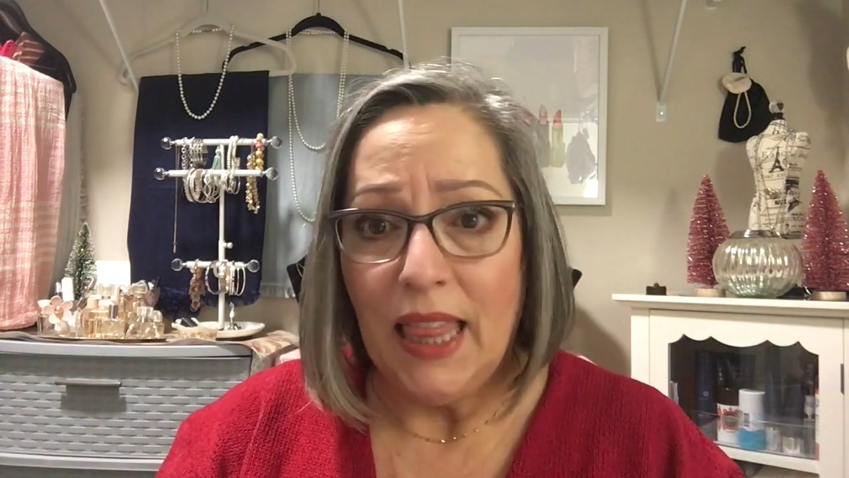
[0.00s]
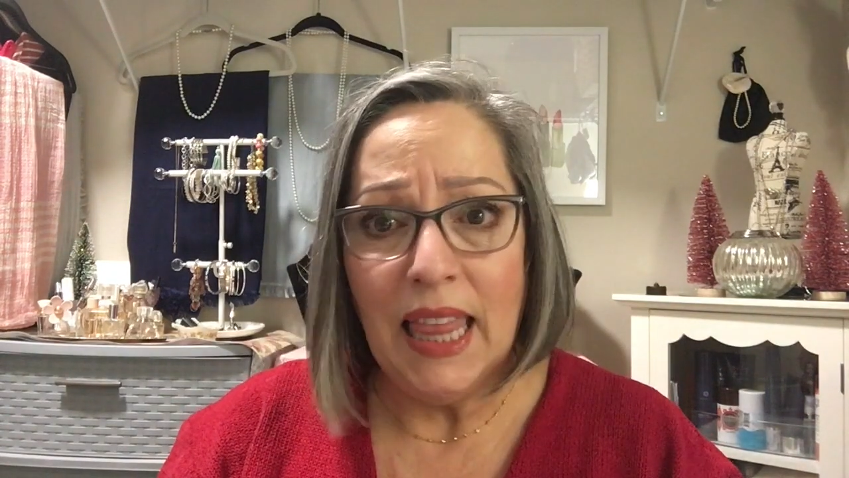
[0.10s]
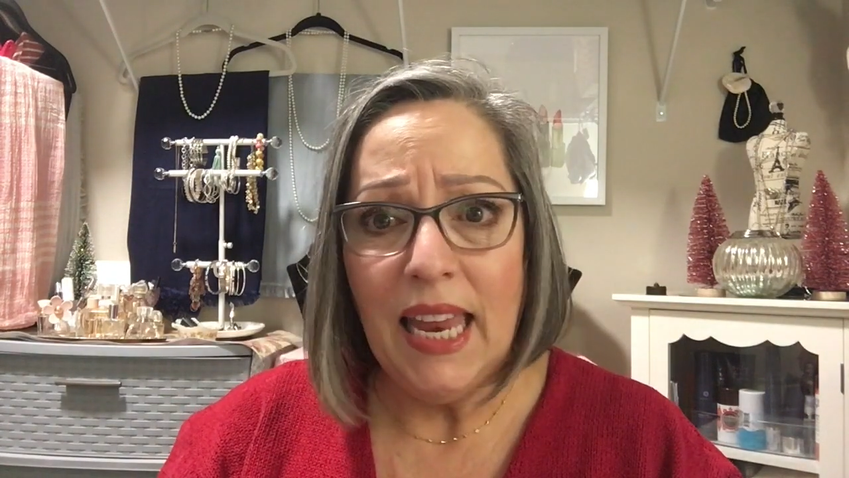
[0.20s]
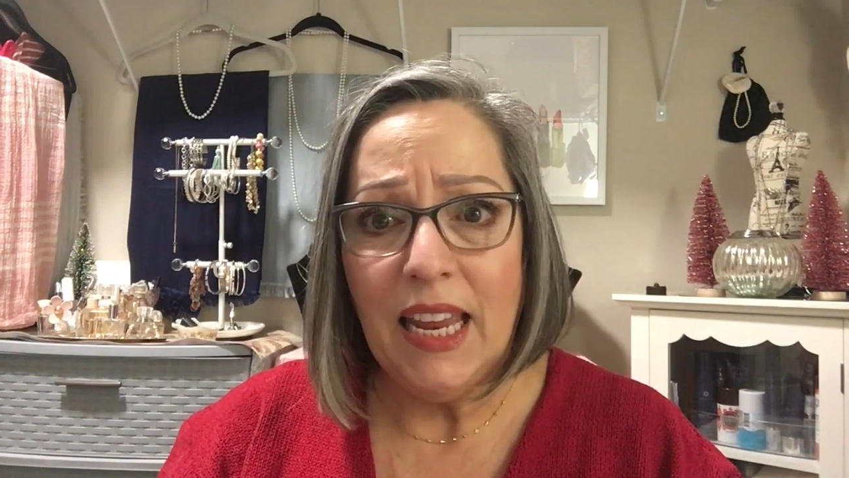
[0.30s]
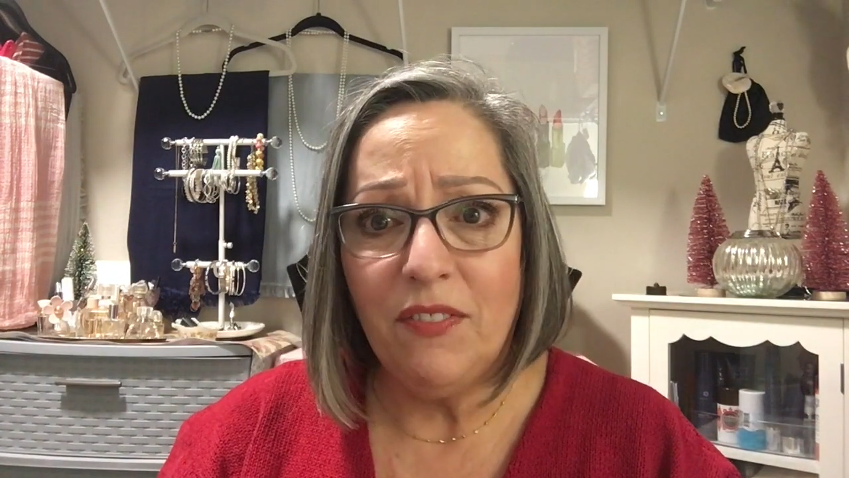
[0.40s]

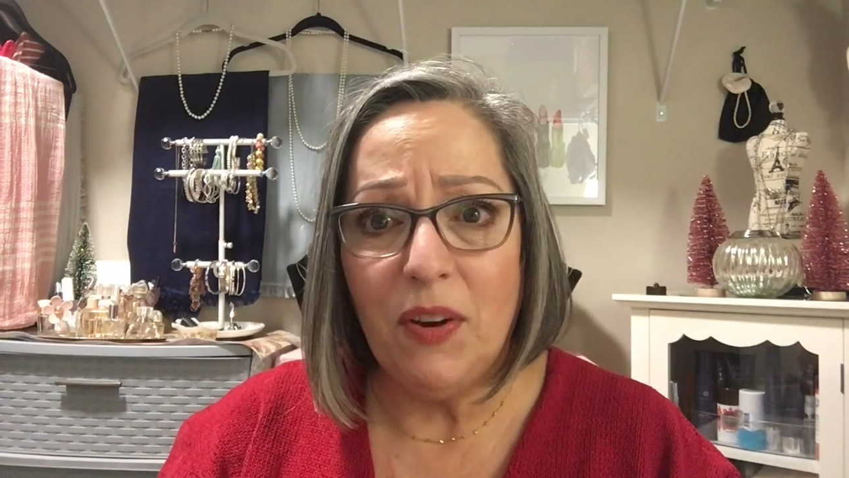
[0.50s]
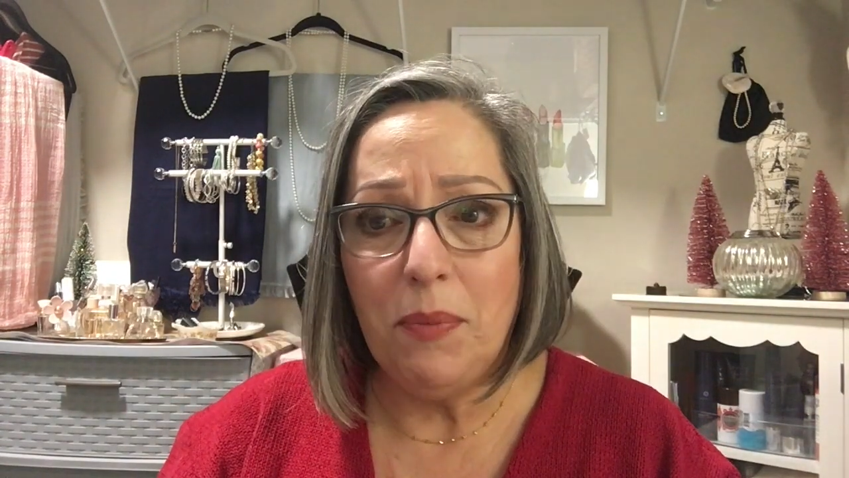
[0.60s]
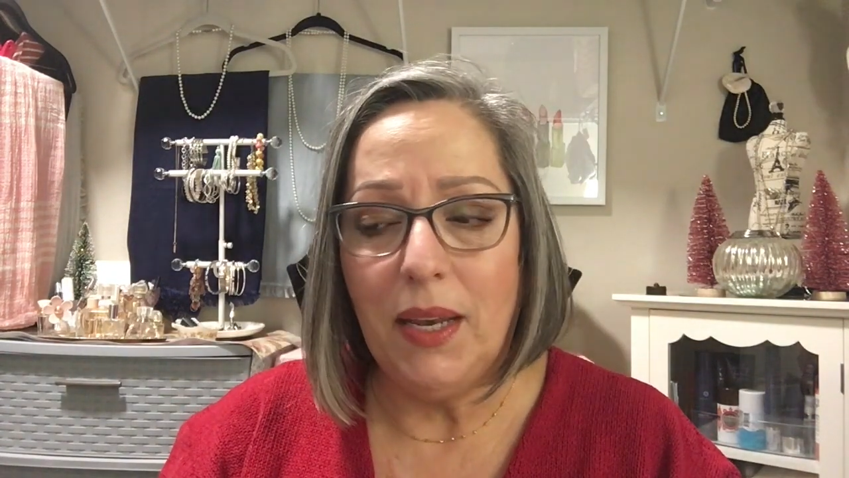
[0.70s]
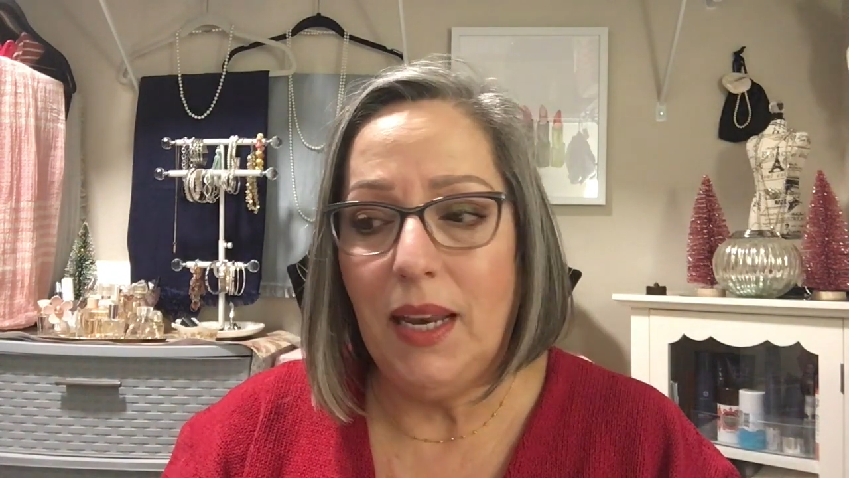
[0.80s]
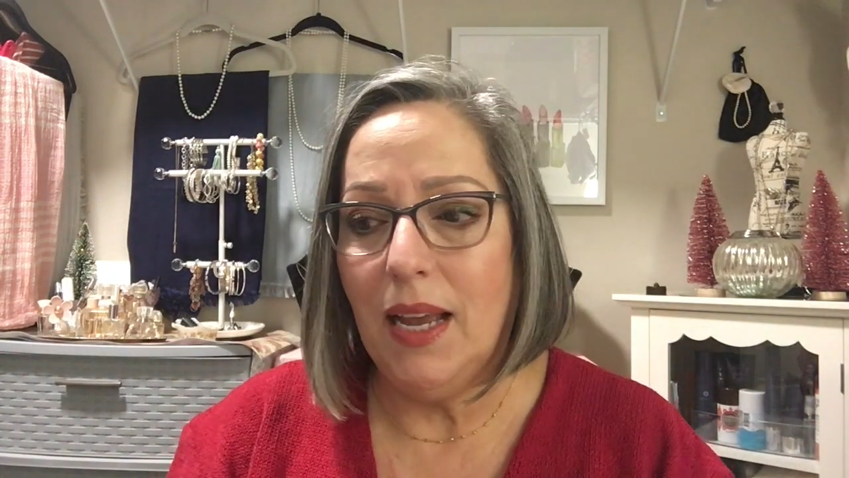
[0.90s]
Like
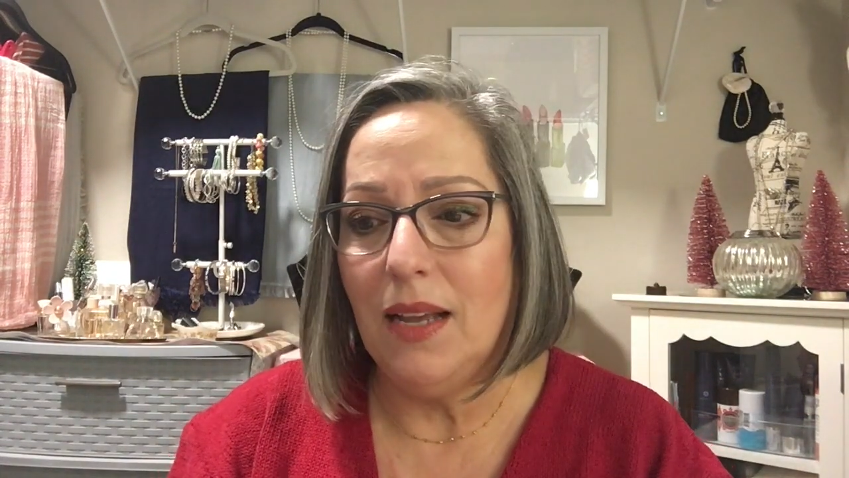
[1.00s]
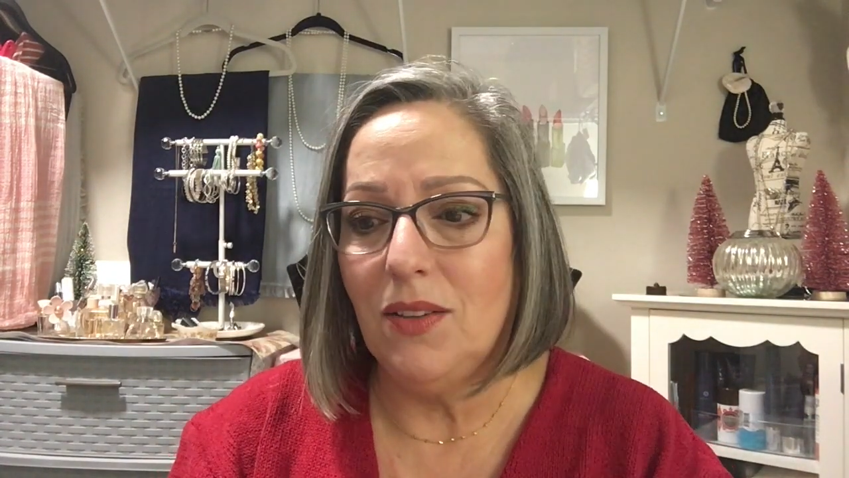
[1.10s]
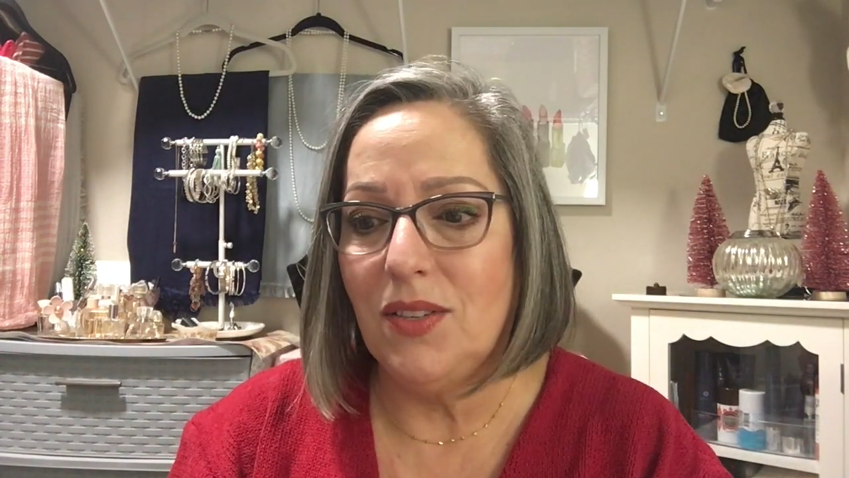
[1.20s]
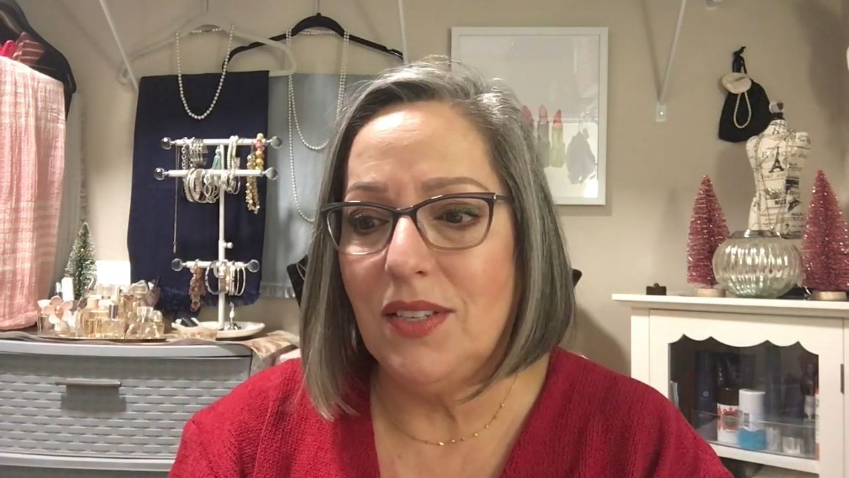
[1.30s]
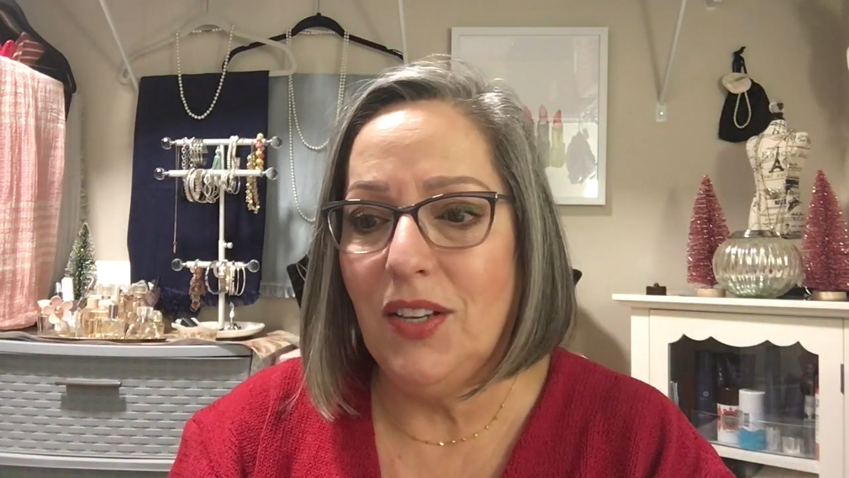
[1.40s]
everybody
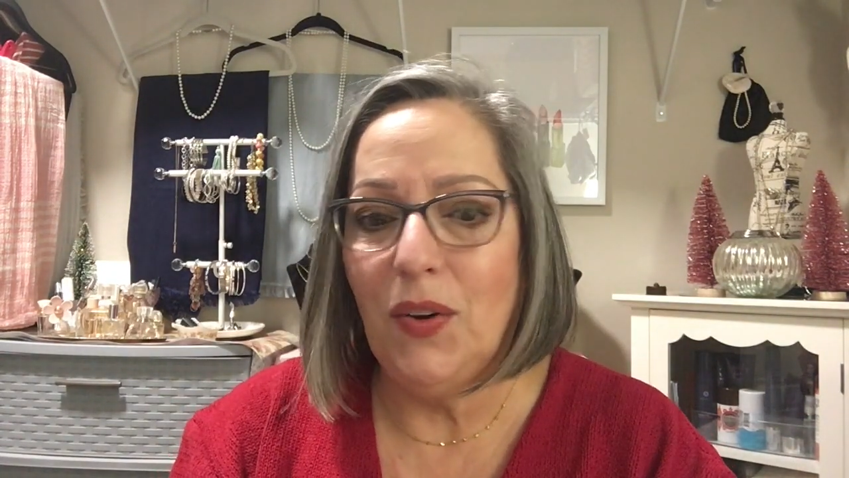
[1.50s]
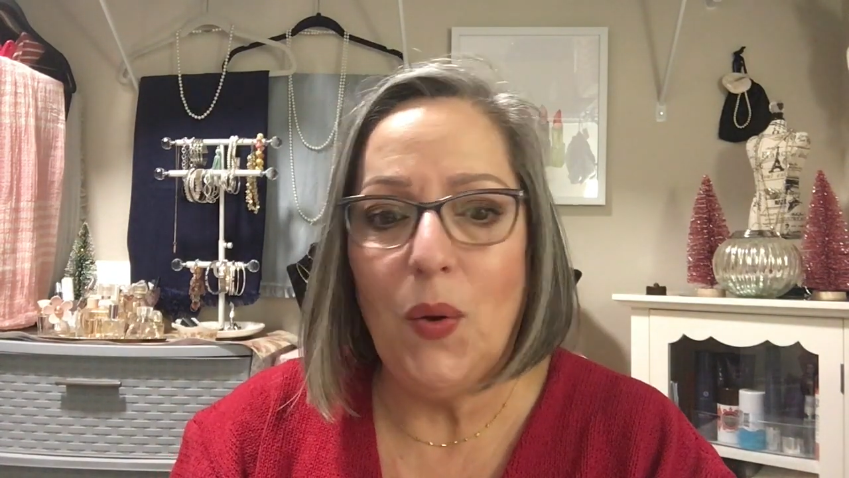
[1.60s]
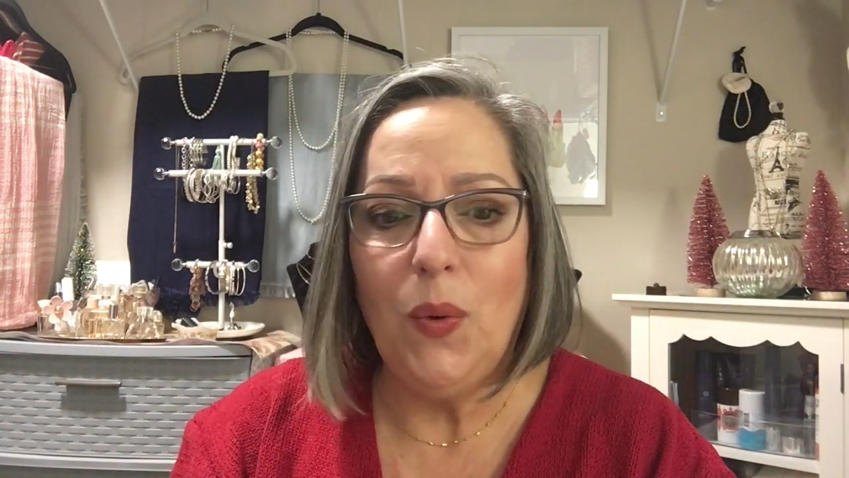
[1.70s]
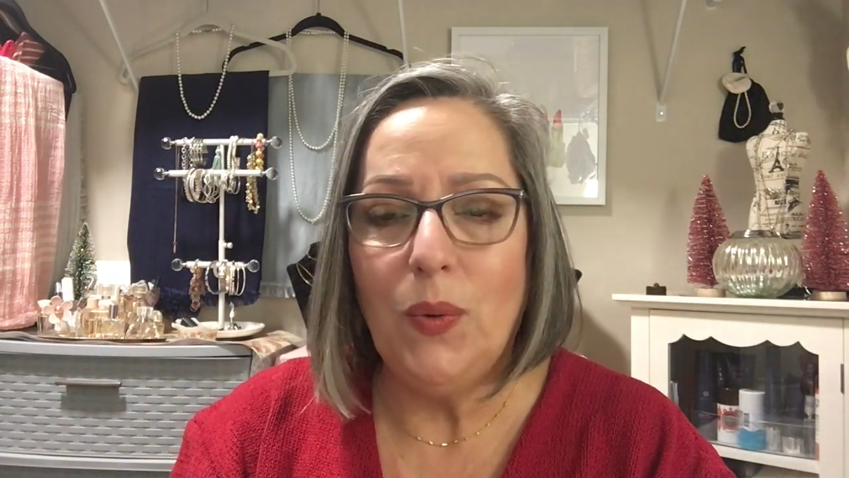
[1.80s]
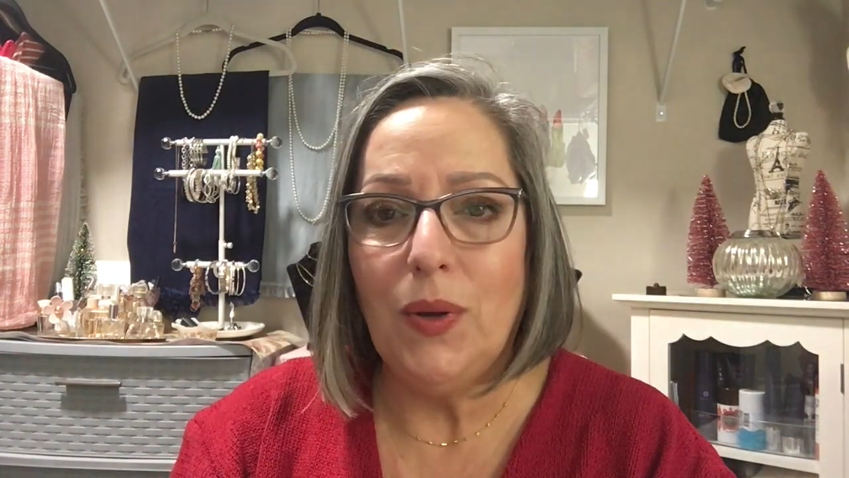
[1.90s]
else, you
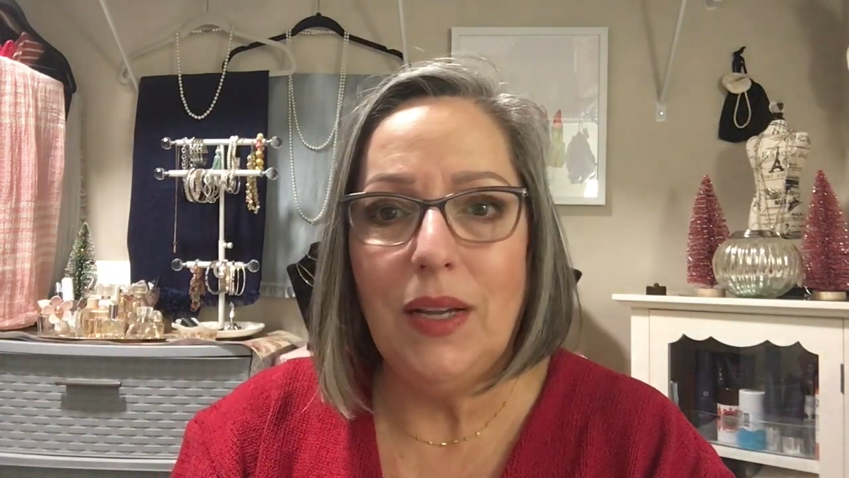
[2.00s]
know,